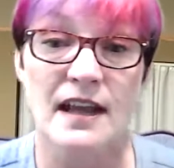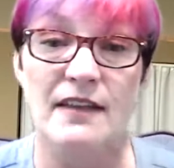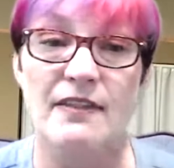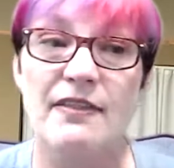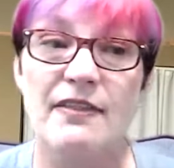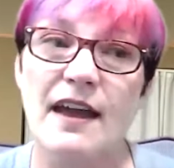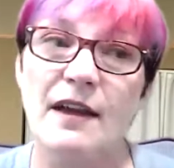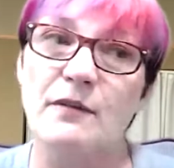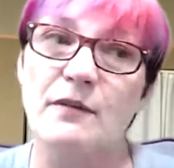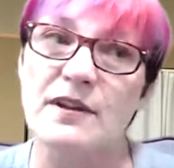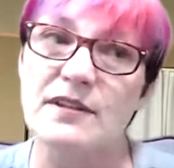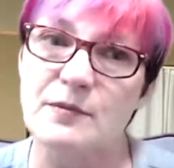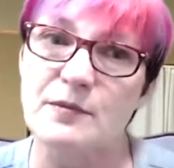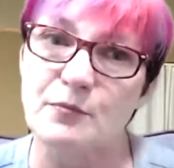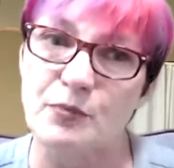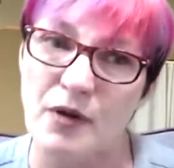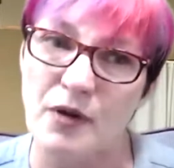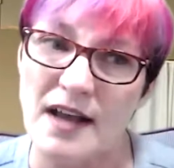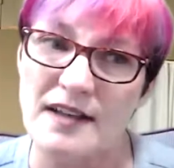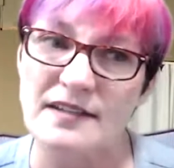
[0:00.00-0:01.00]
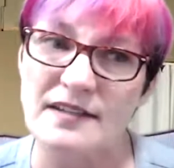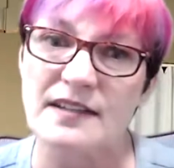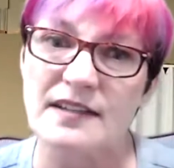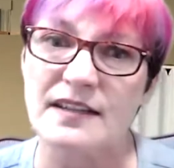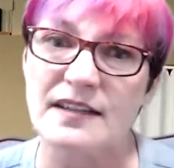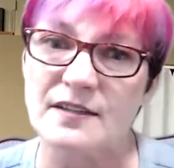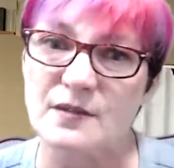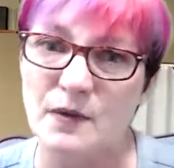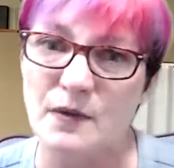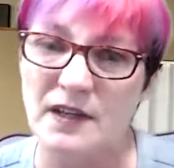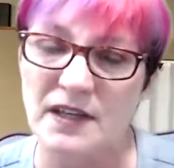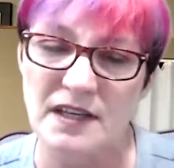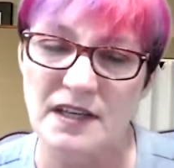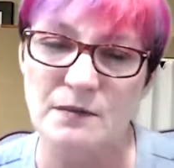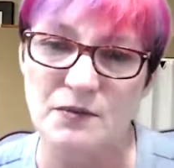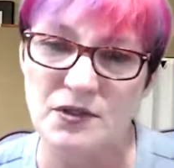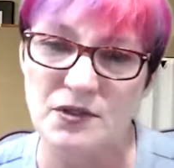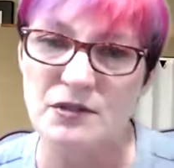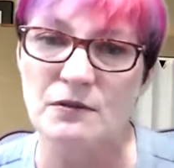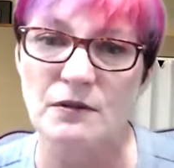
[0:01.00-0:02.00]
That reciprocity is what
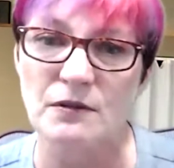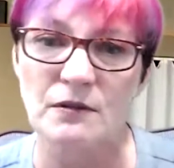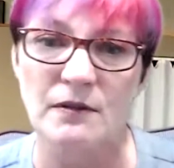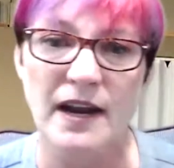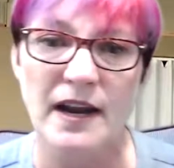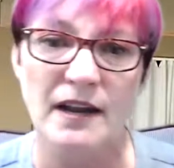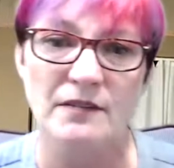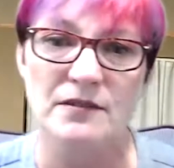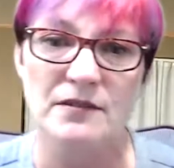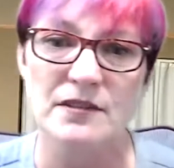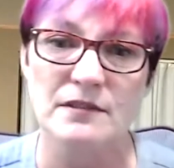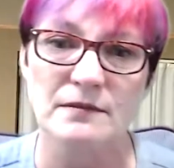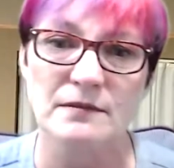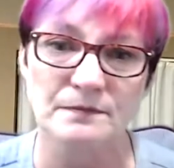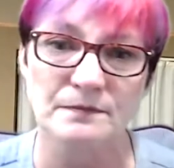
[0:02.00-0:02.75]
keeps you around.